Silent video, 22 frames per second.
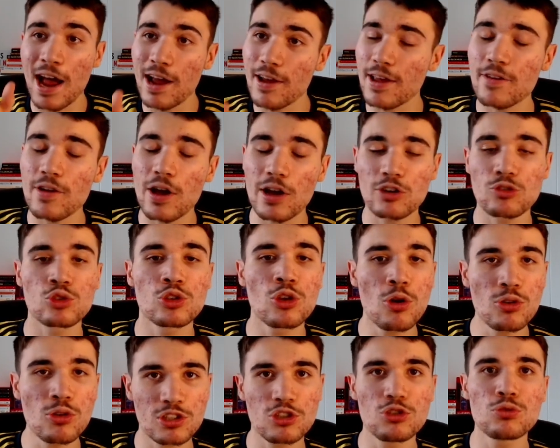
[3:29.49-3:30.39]
You'll
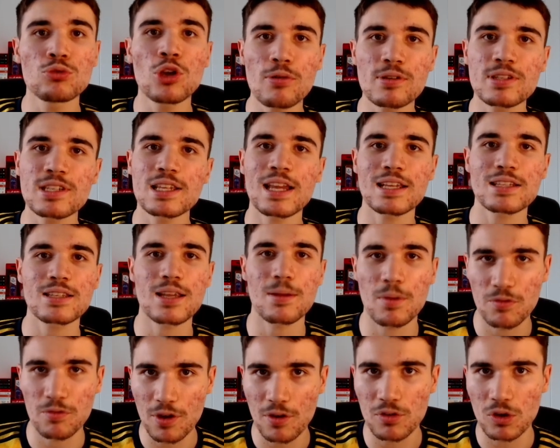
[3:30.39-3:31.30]
notice it next time
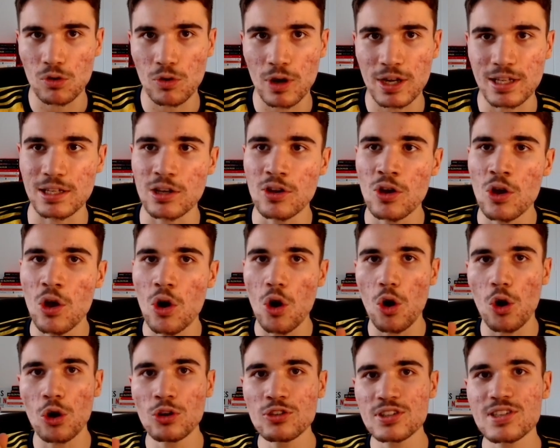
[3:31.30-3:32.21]
if you haven't already.
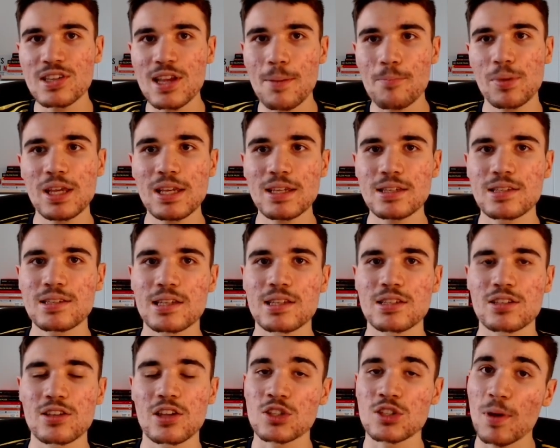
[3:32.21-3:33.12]
On set
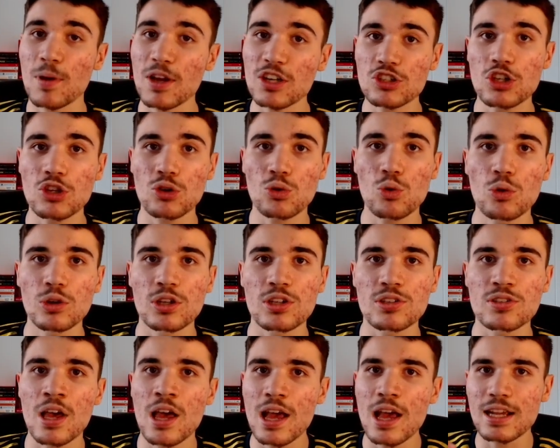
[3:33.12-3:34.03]
pieces, especially
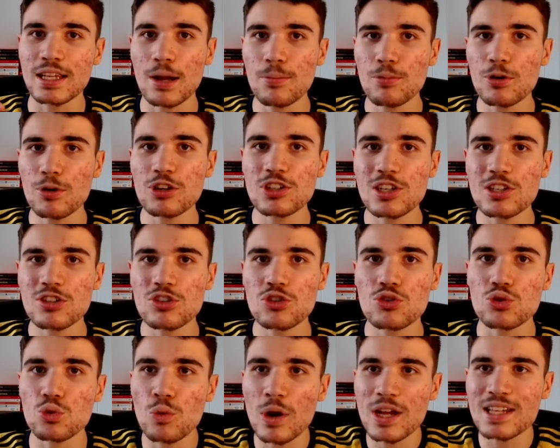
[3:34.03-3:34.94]
corners, Gabriel
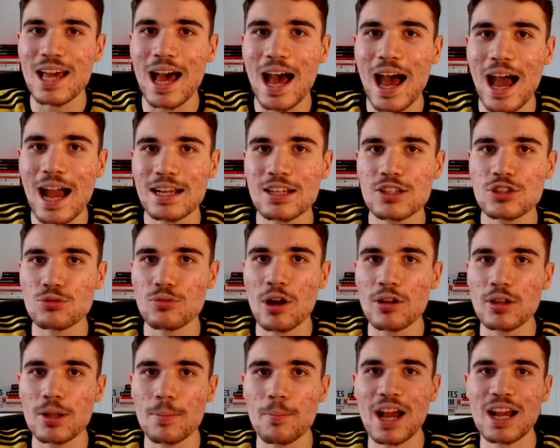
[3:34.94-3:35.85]
Jesus always hangs
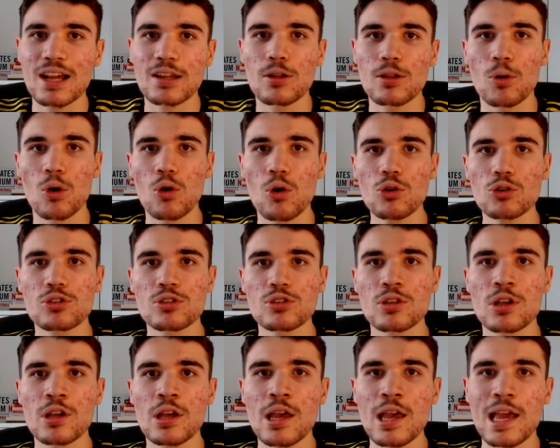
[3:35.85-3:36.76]
around the back of the box.
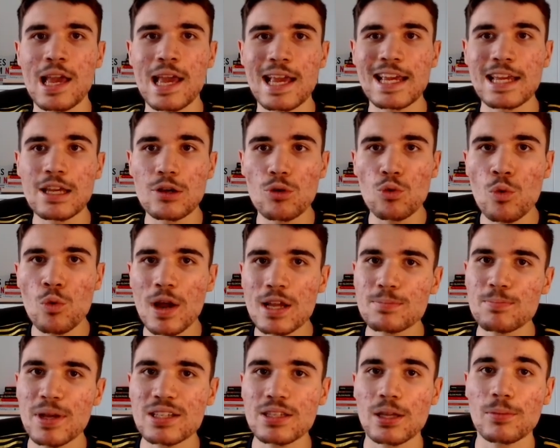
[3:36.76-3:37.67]
He always
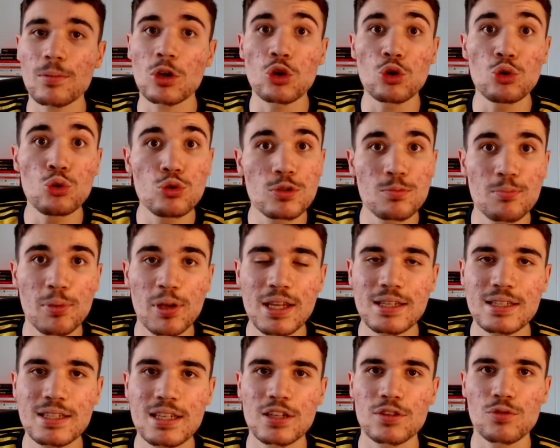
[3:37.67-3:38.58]
picks up the loose
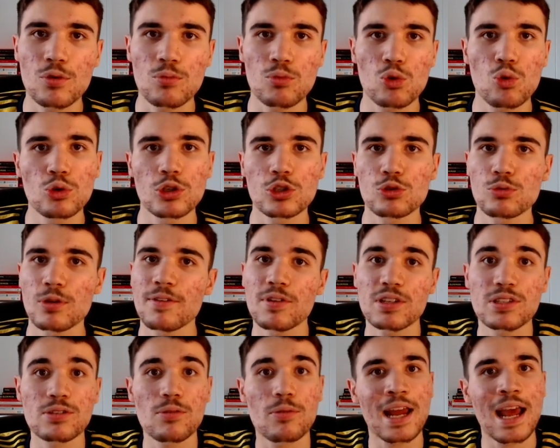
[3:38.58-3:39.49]
pieces from corners whenever
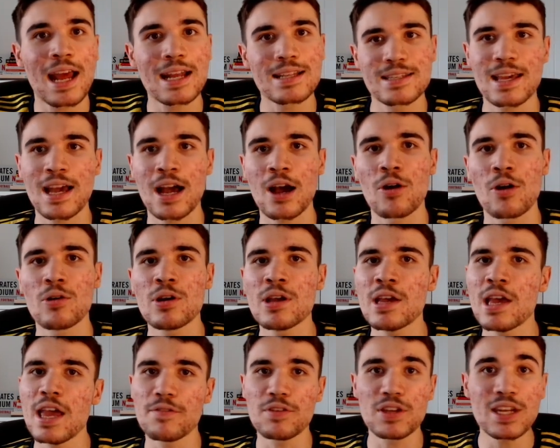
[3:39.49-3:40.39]
someone heads it out.
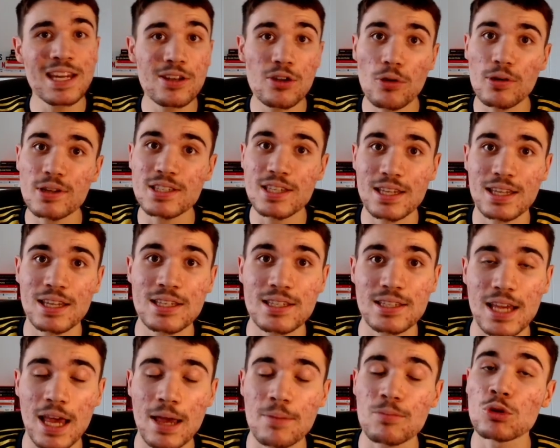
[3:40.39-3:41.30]
If you didn't notice it this
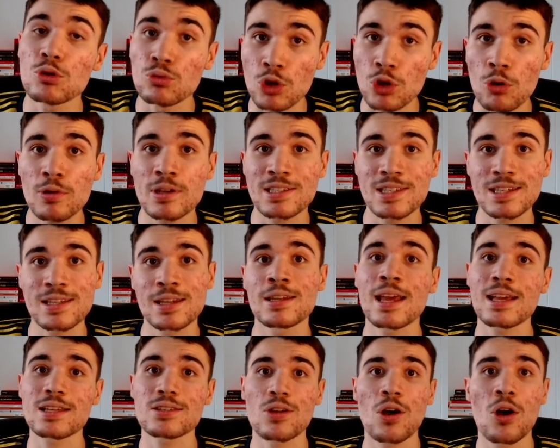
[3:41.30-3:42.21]
game, you'll notice it the
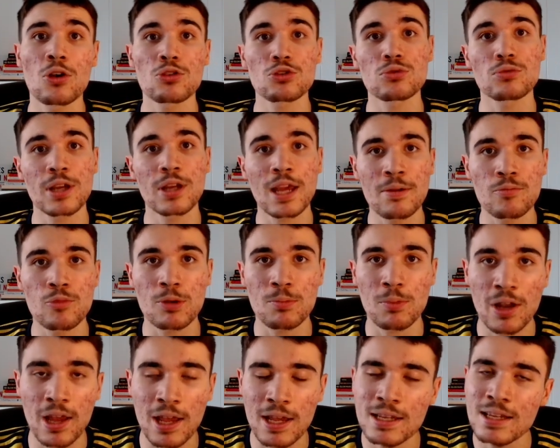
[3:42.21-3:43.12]
next Arsenal game we
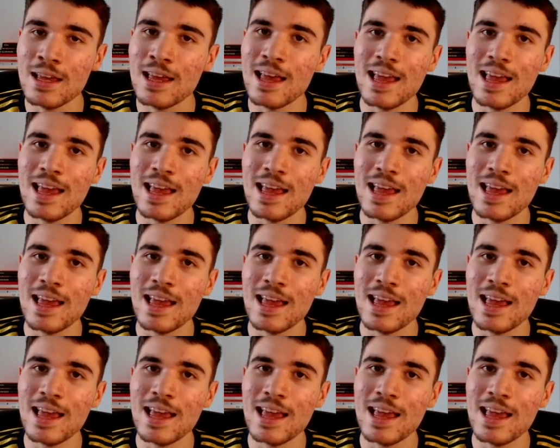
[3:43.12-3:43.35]
play.